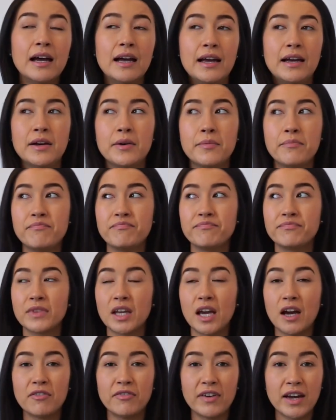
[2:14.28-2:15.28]

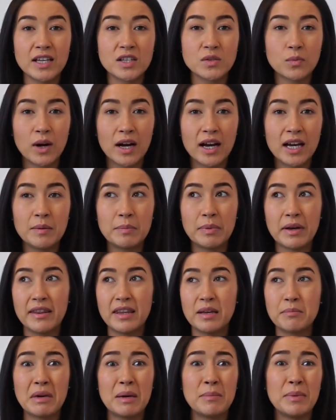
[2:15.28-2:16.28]
a face wipe and
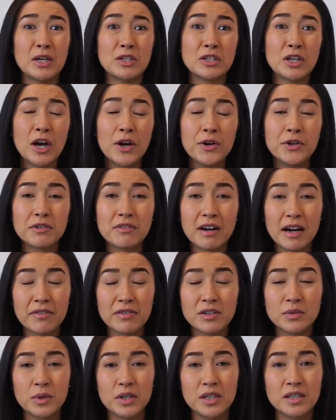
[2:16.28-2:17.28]
then maybe a toner
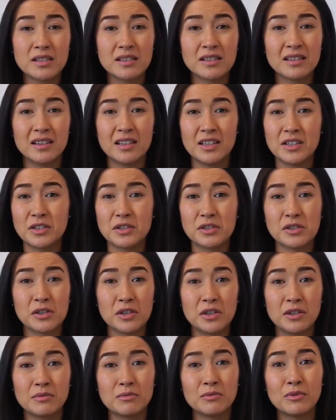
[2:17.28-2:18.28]
afterwards, that's just
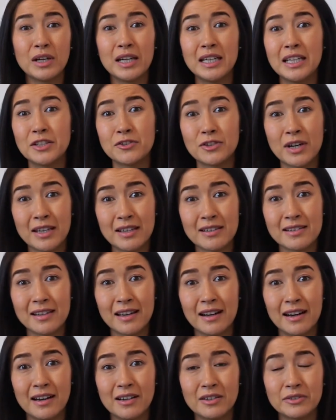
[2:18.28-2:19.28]
going to really dry the
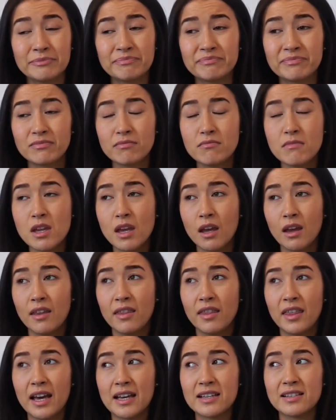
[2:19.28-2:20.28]
skin out.
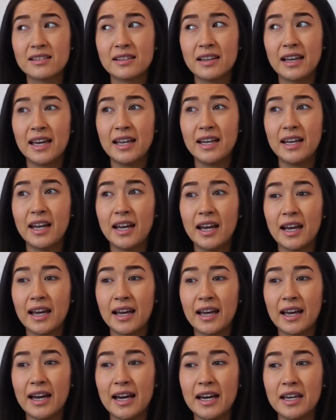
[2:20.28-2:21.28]
Their skin
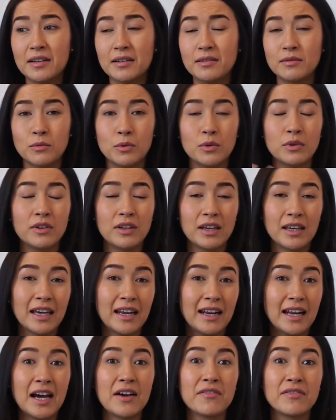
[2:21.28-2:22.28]
can
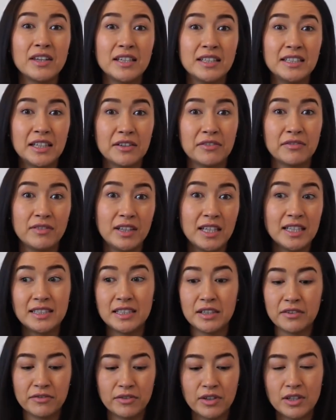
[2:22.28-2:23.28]
have these
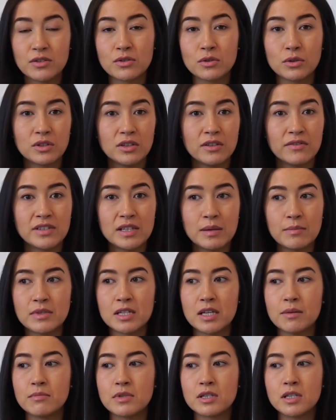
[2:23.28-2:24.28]
different sort of
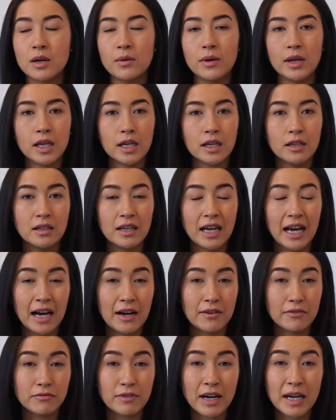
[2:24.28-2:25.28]
symptoms. So it can
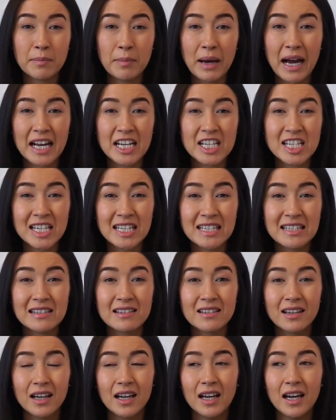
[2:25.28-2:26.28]
have red patches.